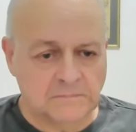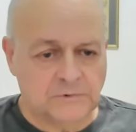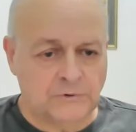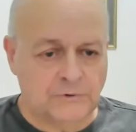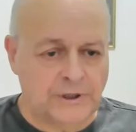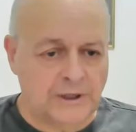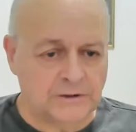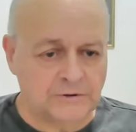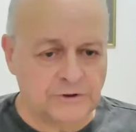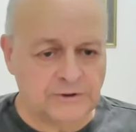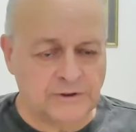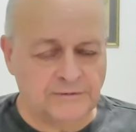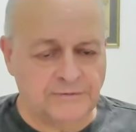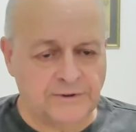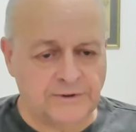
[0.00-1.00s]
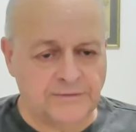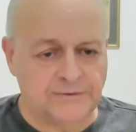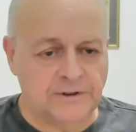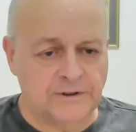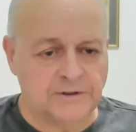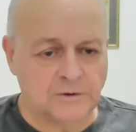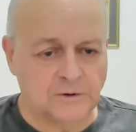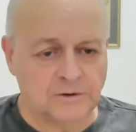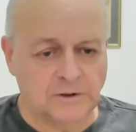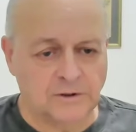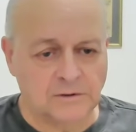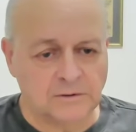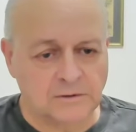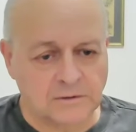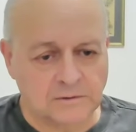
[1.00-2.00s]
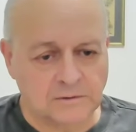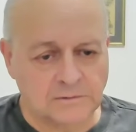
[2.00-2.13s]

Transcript: 350, it's not a lot